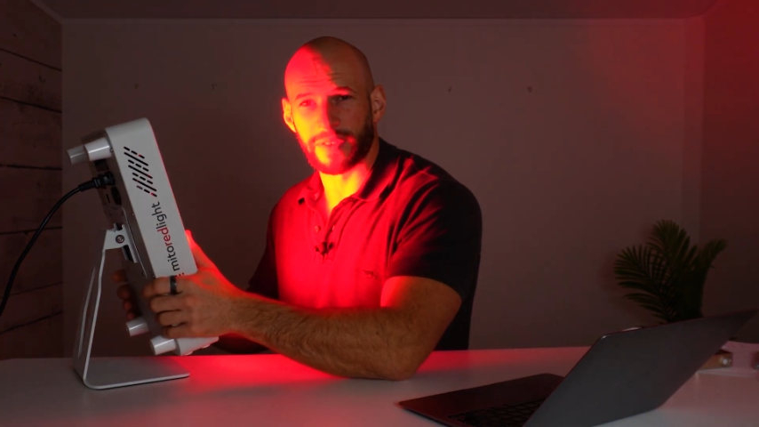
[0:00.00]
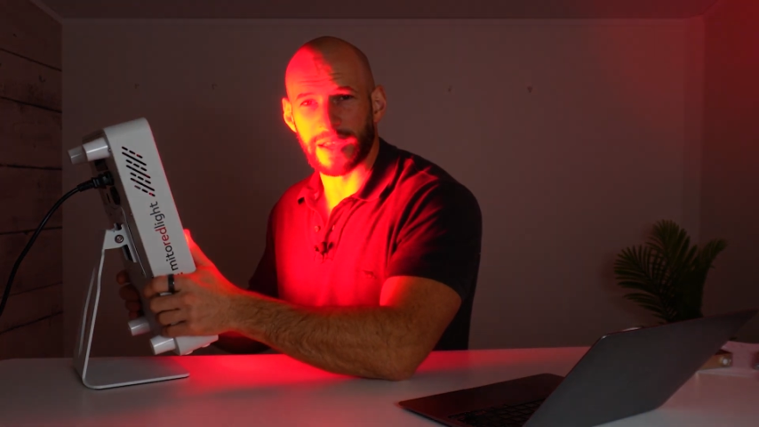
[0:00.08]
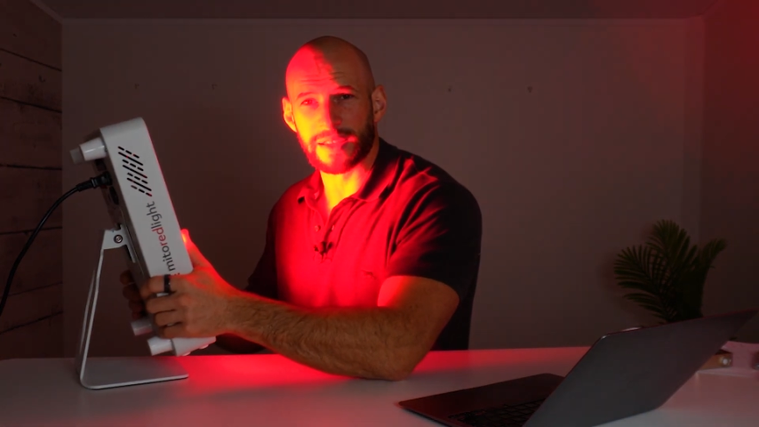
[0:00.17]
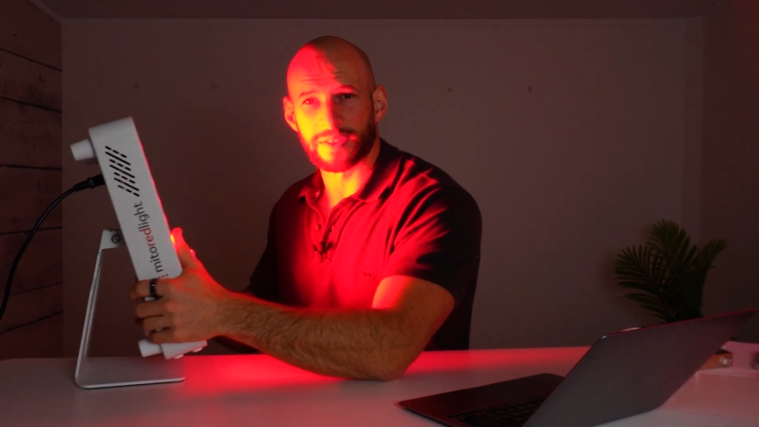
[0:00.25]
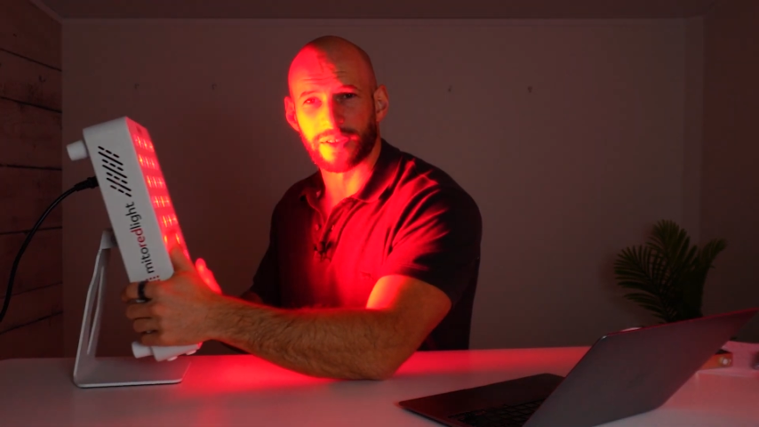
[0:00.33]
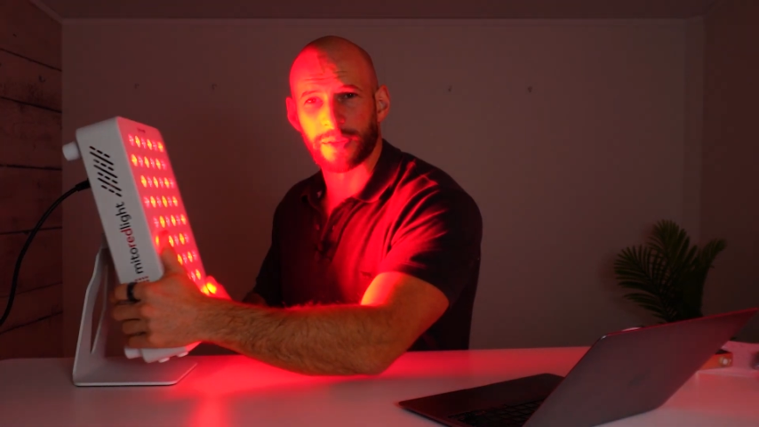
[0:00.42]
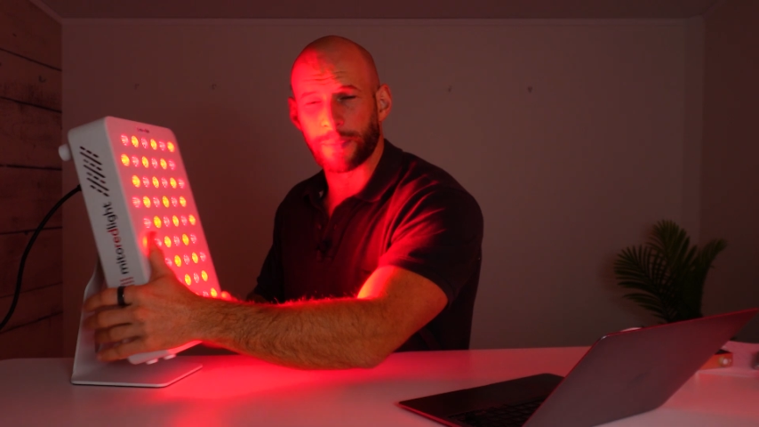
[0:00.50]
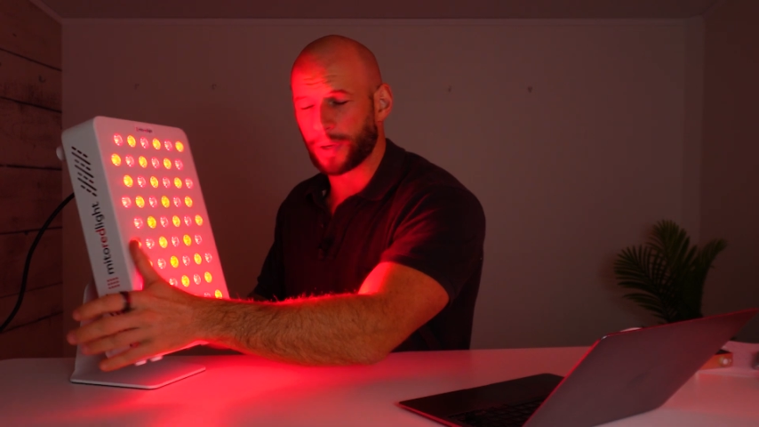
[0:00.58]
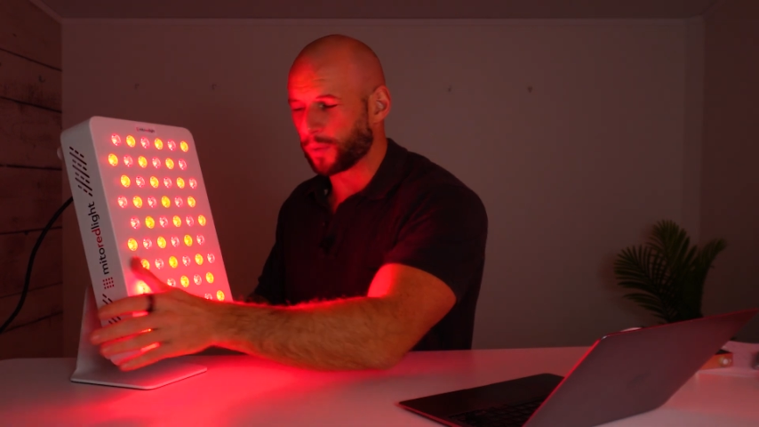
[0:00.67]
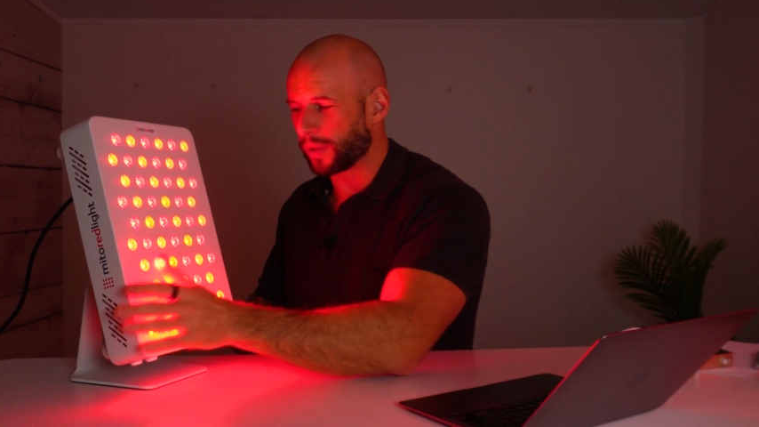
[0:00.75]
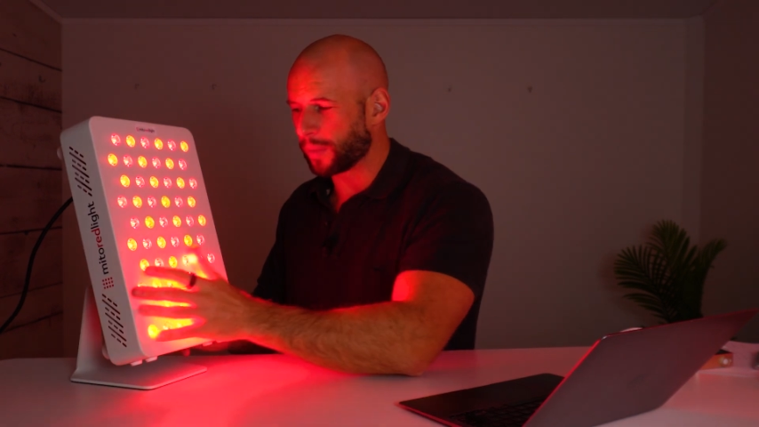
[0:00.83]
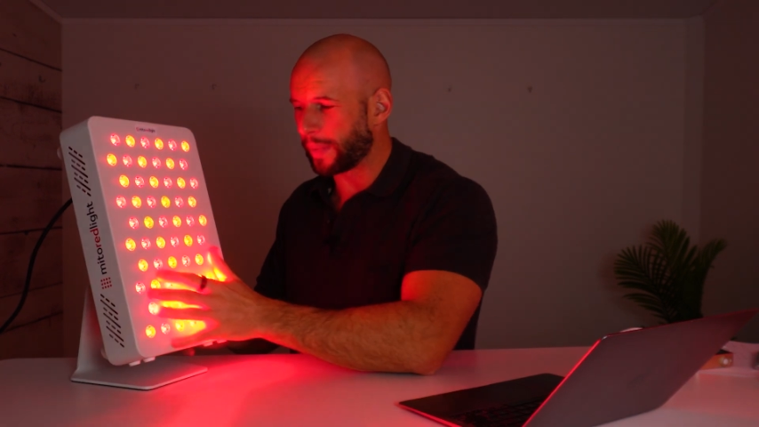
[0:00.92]
face on the
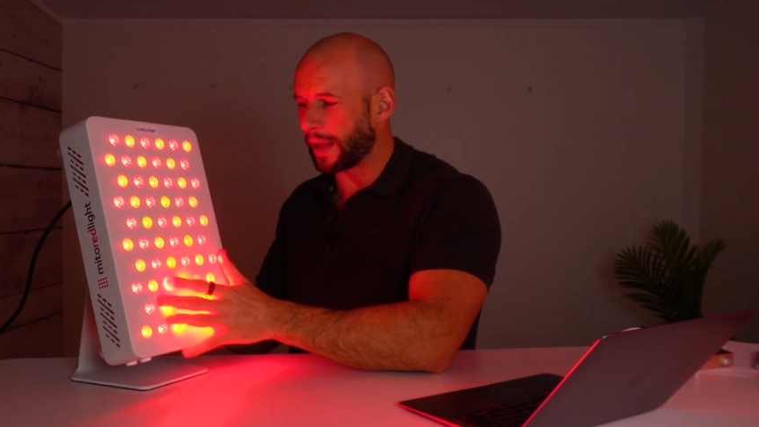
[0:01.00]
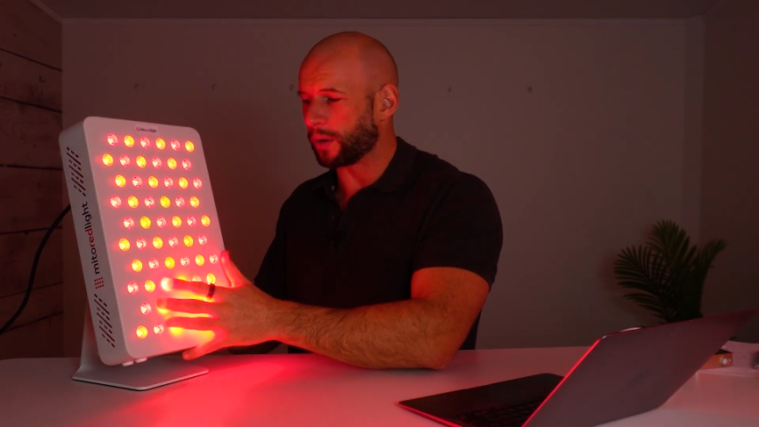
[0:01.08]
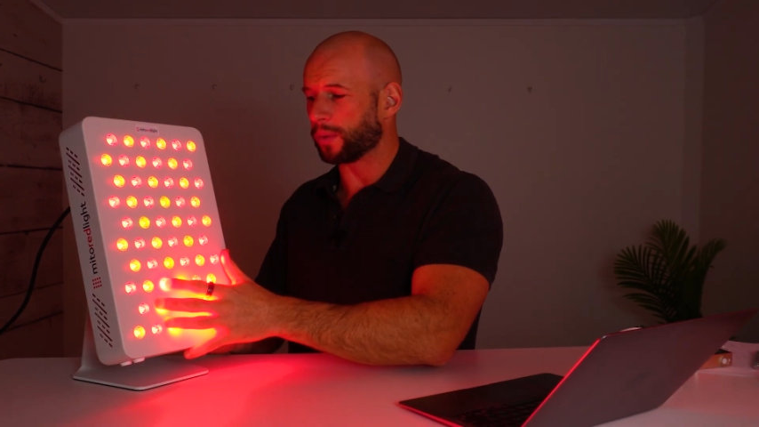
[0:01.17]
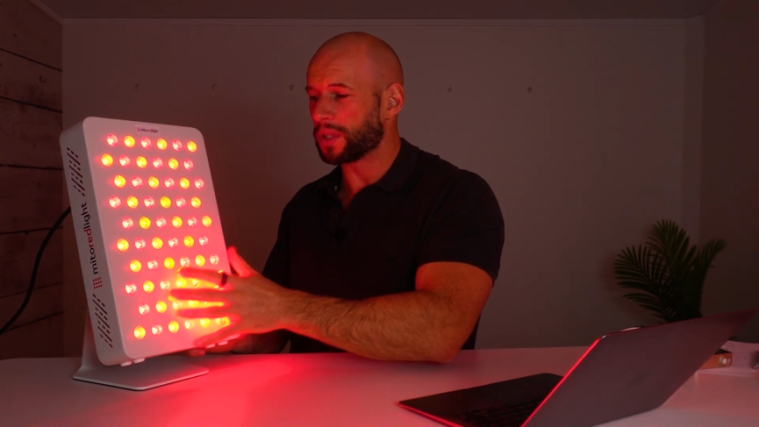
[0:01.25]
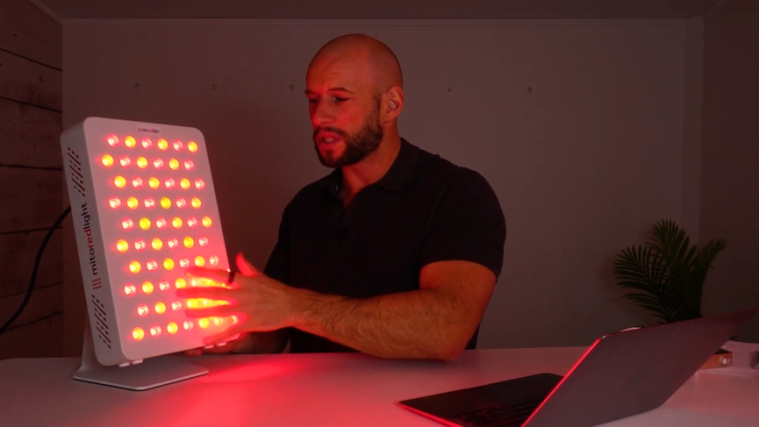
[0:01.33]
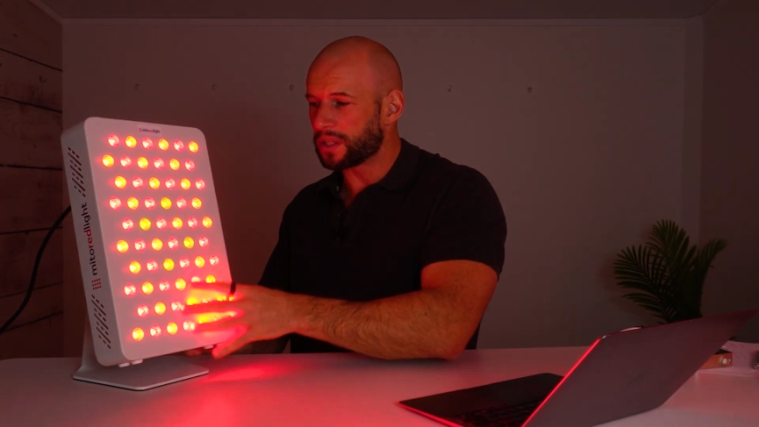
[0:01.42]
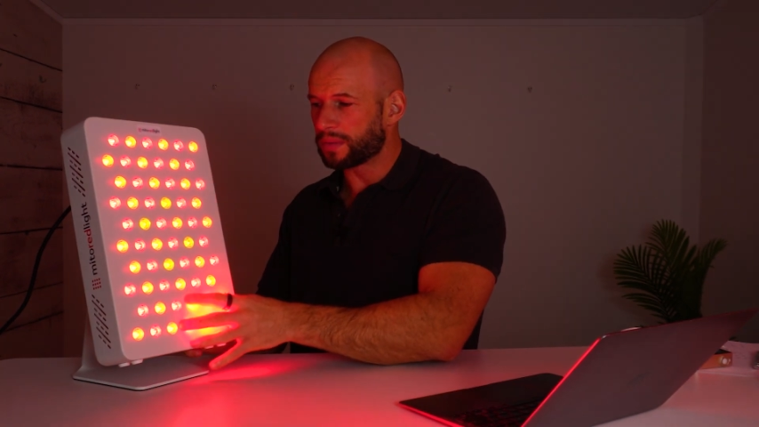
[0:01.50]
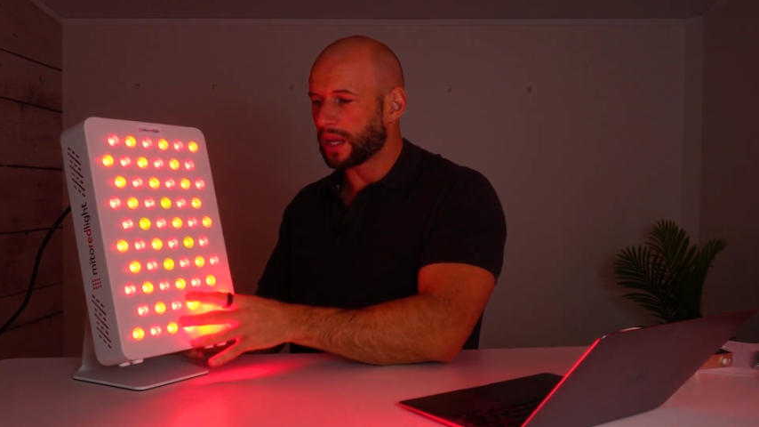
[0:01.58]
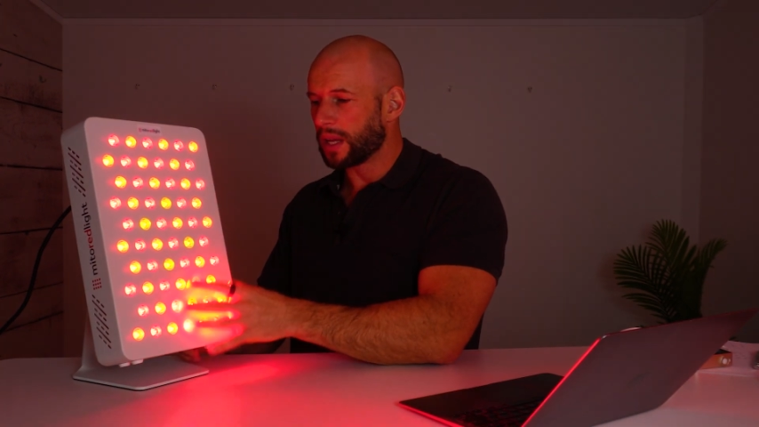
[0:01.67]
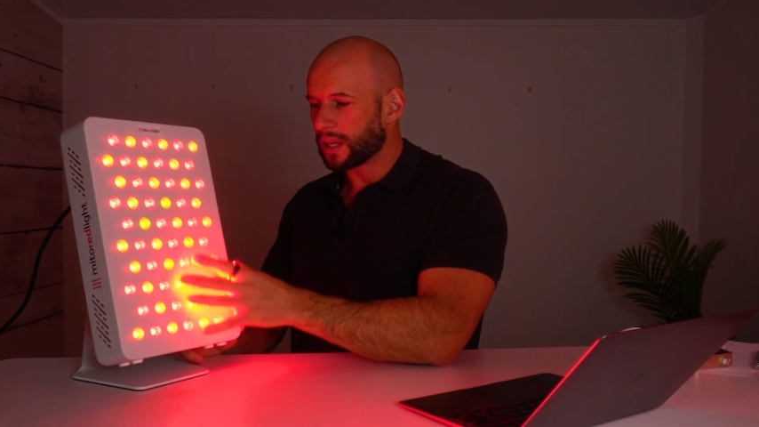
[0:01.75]
middle of the panel, which is